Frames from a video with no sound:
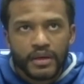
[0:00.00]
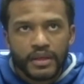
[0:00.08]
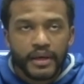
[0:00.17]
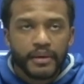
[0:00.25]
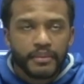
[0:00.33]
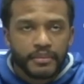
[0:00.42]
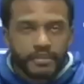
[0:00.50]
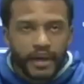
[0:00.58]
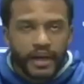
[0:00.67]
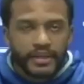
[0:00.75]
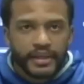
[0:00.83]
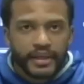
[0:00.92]
Yeah,
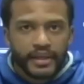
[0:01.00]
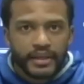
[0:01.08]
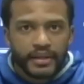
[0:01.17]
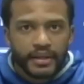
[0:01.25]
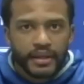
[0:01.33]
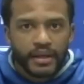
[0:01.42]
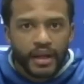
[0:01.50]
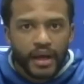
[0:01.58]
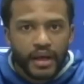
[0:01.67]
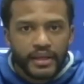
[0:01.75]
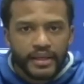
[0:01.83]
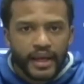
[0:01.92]
I did. And
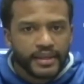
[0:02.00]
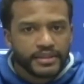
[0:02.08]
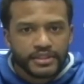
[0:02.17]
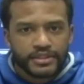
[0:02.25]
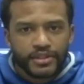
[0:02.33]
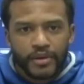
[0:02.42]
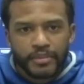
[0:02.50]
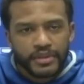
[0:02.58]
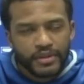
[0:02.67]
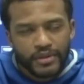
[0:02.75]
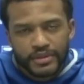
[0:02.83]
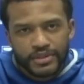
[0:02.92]
he kind of just told me,
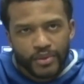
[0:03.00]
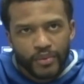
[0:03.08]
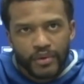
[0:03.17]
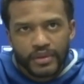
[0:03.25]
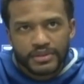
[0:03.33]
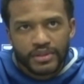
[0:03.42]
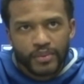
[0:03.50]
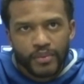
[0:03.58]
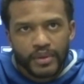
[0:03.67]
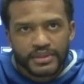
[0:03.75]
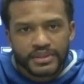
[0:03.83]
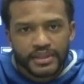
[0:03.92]
you know, it's a
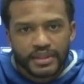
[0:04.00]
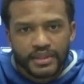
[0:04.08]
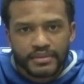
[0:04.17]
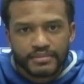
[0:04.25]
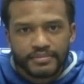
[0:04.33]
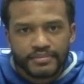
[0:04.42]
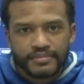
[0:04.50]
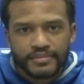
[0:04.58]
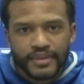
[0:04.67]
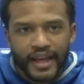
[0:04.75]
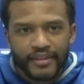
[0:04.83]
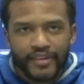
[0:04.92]
once in a
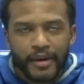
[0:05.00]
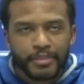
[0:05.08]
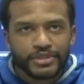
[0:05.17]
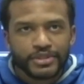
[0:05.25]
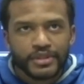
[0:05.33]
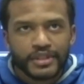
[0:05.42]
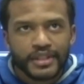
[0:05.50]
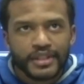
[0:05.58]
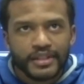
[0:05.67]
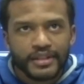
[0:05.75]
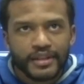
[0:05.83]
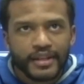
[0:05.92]
life opportunity.
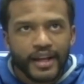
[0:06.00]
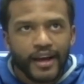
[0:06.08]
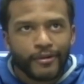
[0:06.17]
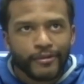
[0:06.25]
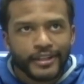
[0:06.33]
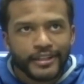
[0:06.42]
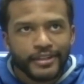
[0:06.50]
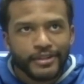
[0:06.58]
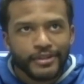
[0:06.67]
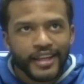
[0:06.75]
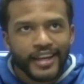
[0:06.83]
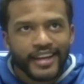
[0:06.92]
And I already
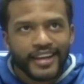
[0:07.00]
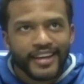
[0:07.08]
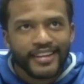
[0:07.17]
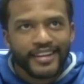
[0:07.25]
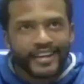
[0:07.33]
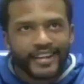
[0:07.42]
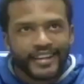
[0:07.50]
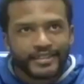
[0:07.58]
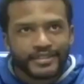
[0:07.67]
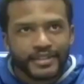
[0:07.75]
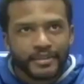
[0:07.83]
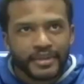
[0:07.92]
knew that. And that
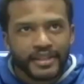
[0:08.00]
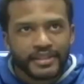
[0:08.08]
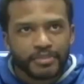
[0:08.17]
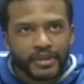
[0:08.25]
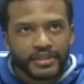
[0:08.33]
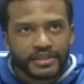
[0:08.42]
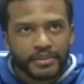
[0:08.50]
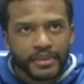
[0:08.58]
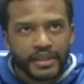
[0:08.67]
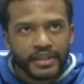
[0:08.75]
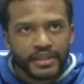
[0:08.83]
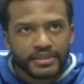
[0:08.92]
was something he expressed to
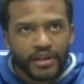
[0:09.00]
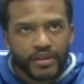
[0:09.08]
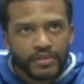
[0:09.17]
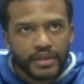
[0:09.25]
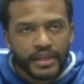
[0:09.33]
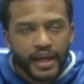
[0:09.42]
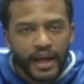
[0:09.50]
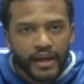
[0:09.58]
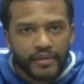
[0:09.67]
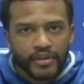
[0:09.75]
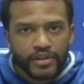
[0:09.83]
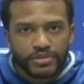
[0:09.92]
me. And he talked really high
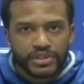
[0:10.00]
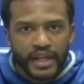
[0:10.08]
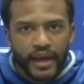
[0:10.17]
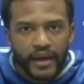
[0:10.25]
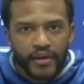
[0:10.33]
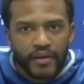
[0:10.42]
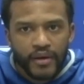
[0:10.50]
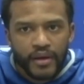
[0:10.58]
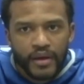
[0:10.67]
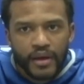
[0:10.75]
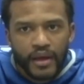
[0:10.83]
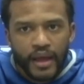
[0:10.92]
of Coach Cal
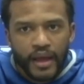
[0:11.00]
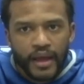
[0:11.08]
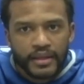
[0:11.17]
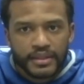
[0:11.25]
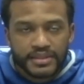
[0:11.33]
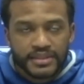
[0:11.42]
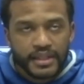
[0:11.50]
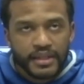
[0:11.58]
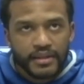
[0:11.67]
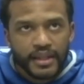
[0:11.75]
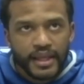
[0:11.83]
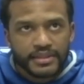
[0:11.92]
and the city
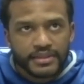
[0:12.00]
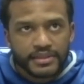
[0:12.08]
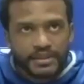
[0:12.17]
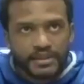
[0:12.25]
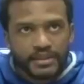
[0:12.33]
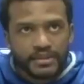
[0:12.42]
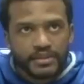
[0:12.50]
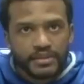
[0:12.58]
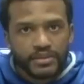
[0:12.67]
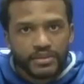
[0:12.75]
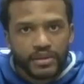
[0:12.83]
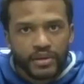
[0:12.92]
of Lexington,
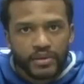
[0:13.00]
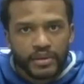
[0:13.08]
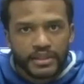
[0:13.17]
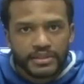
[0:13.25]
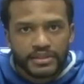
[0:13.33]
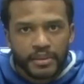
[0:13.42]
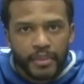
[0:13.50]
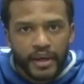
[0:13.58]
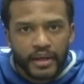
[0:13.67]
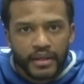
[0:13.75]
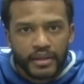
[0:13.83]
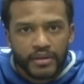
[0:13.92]
you know, and he's
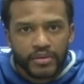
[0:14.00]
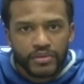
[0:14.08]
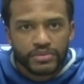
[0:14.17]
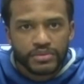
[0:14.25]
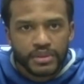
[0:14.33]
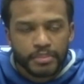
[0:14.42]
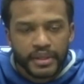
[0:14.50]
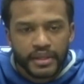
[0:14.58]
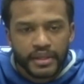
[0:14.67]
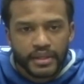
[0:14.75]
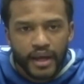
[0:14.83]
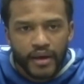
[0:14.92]
somebody whose
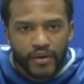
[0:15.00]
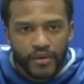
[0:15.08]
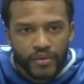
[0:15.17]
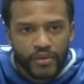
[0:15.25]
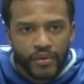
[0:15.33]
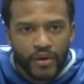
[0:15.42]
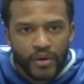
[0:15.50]
opinion I hold